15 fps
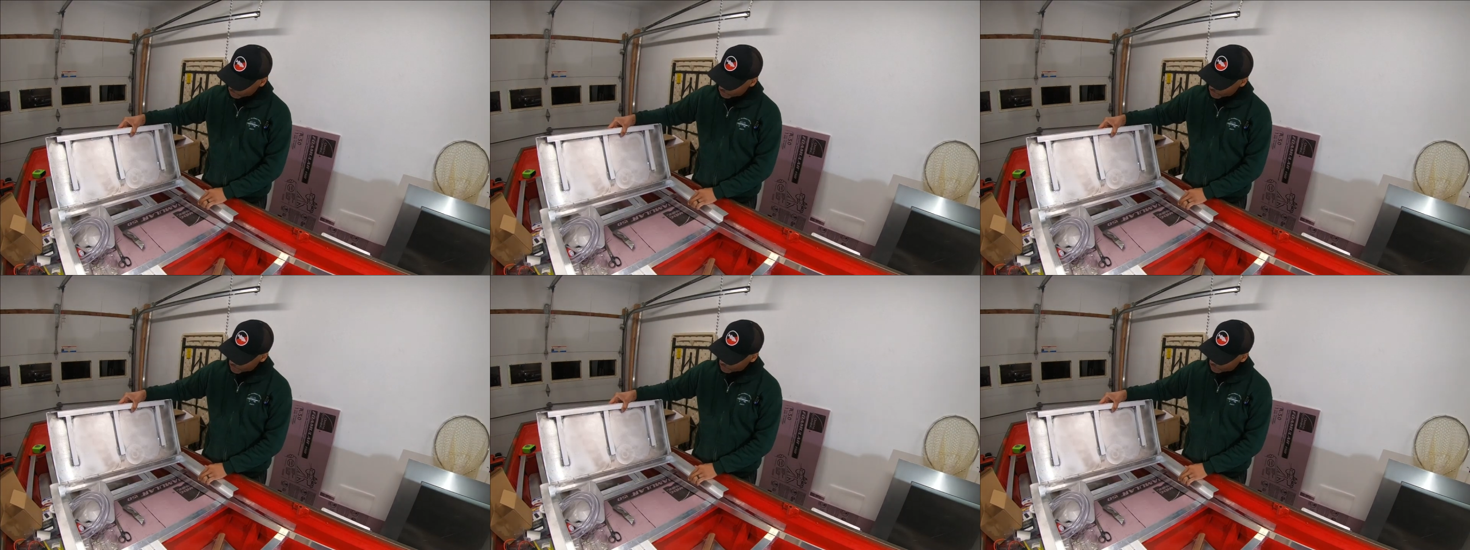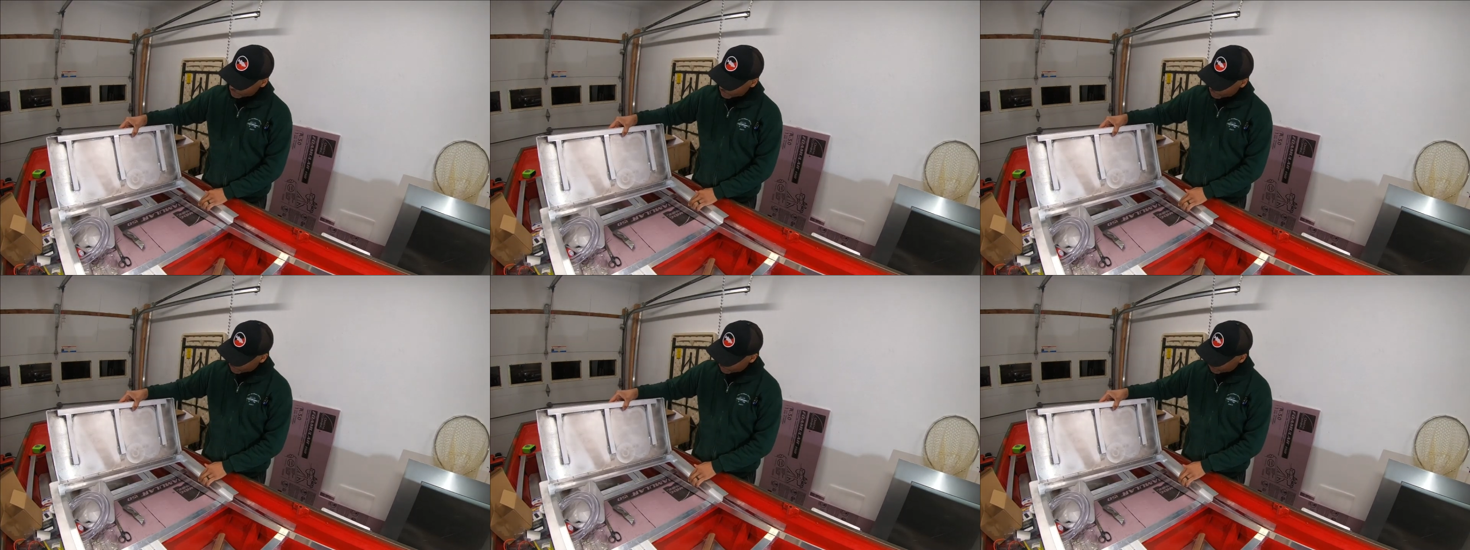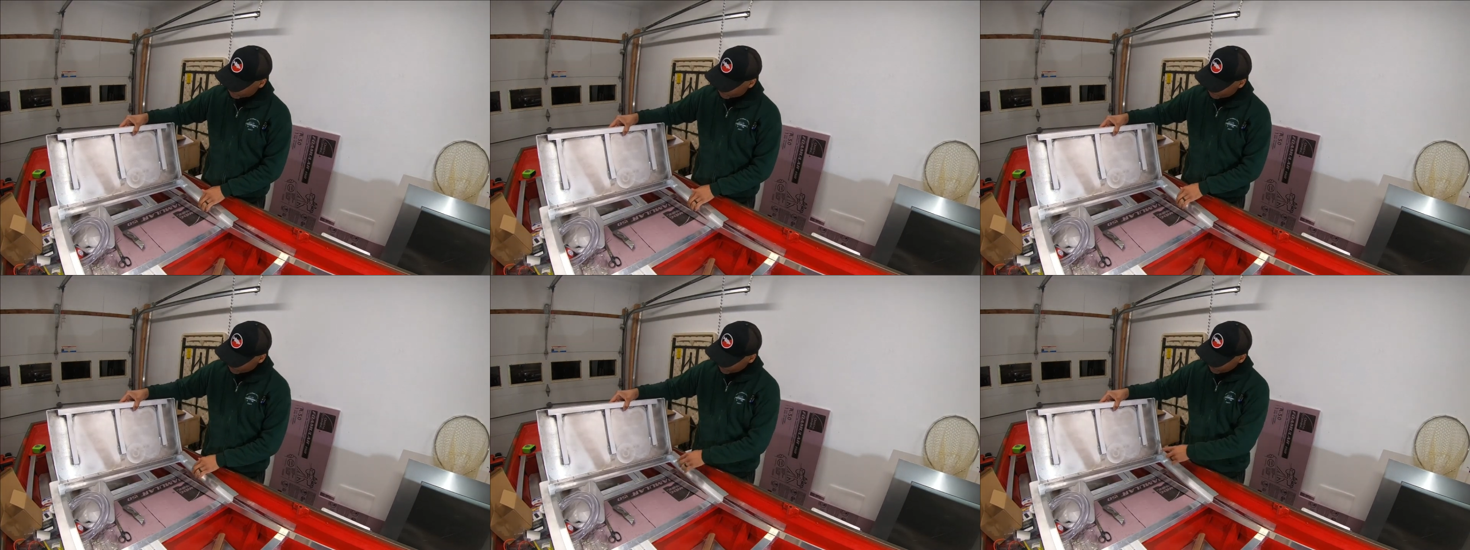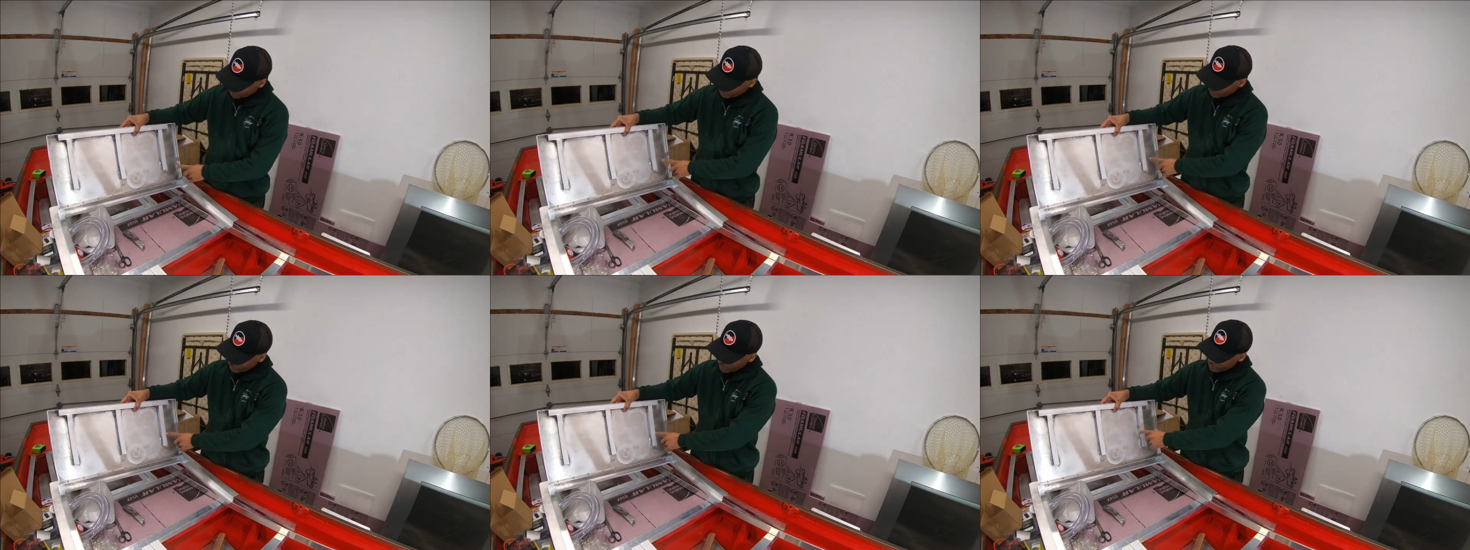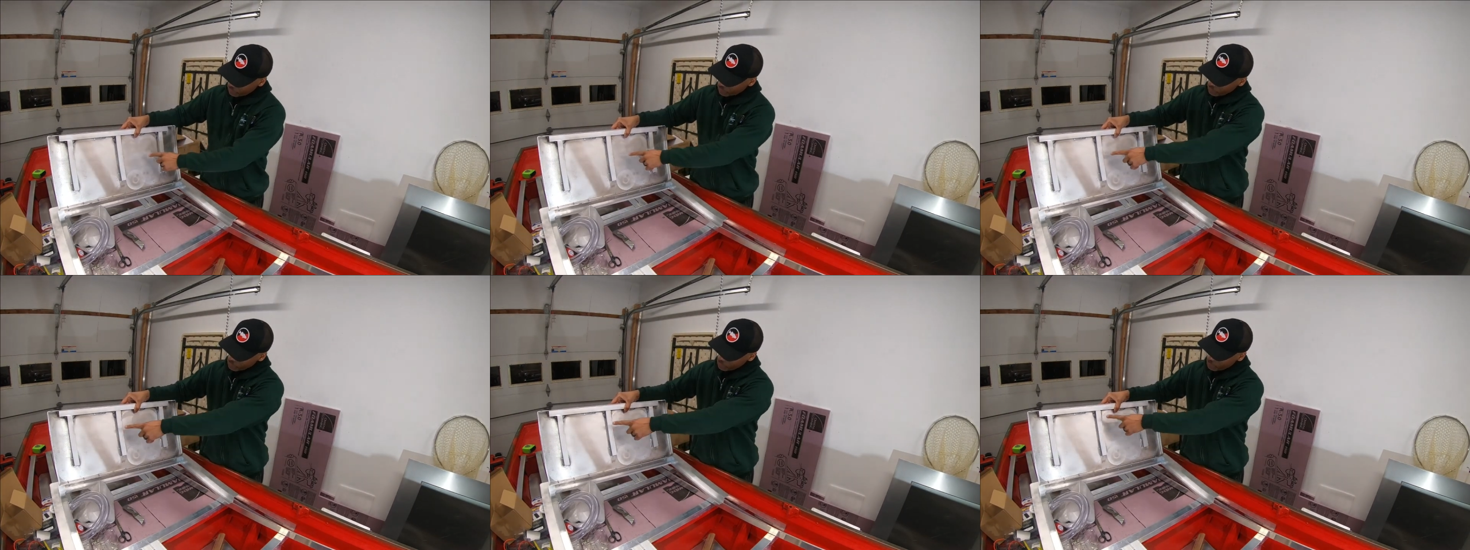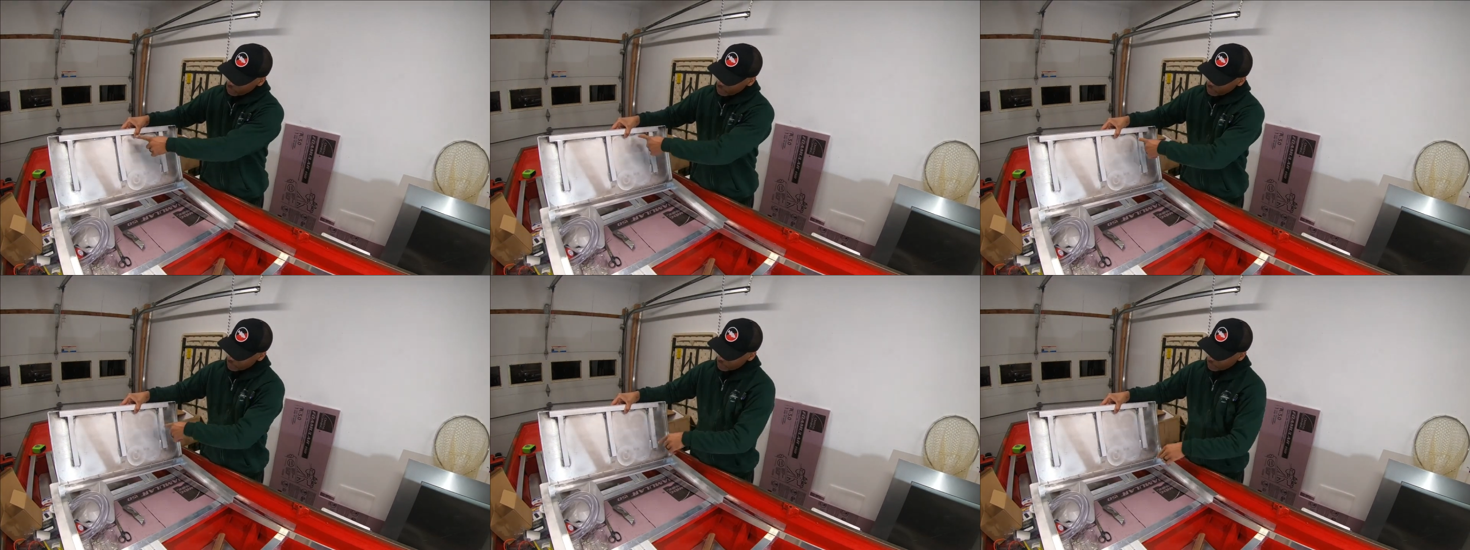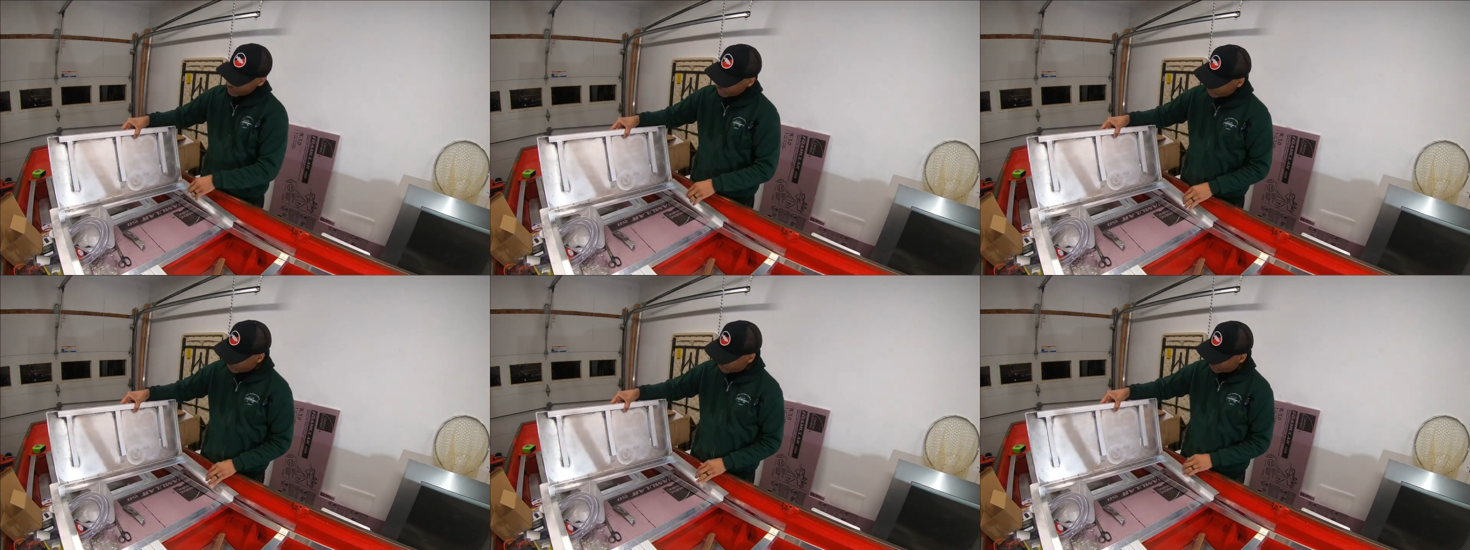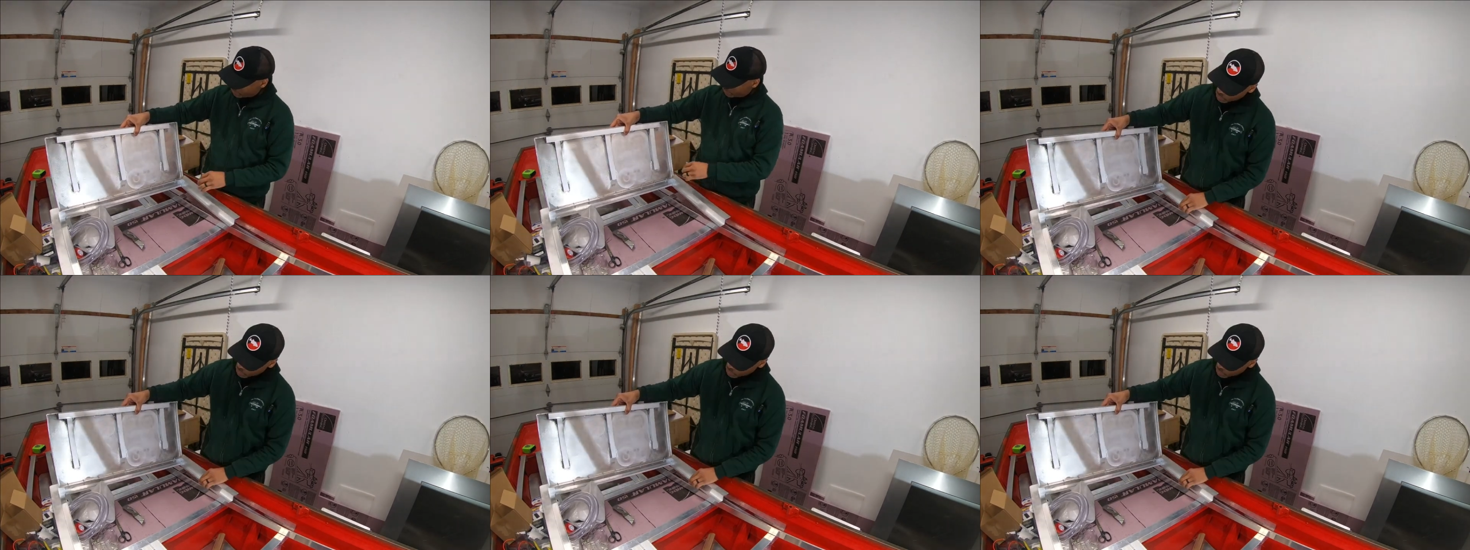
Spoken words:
(no speaker visible)